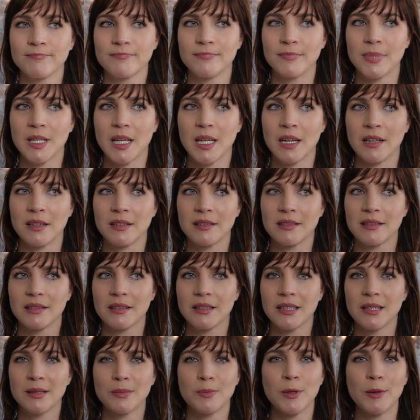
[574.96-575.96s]
Because
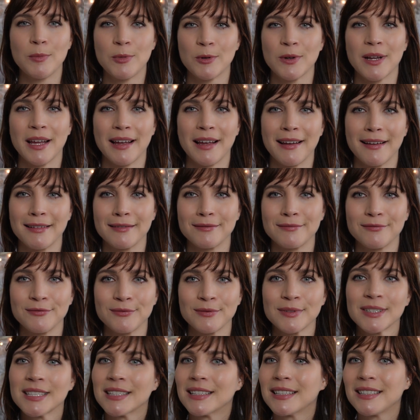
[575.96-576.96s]
these people can't
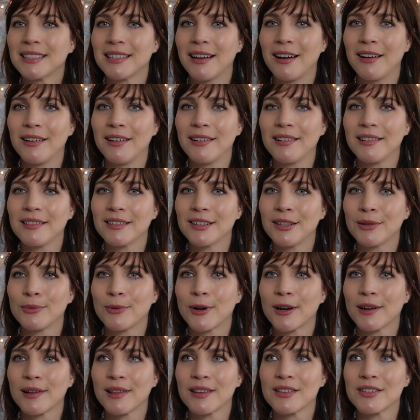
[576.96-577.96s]
really tell your
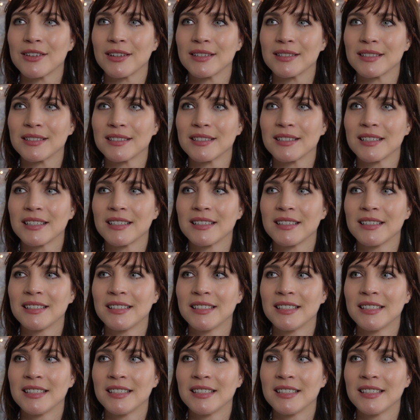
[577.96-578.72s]
worth just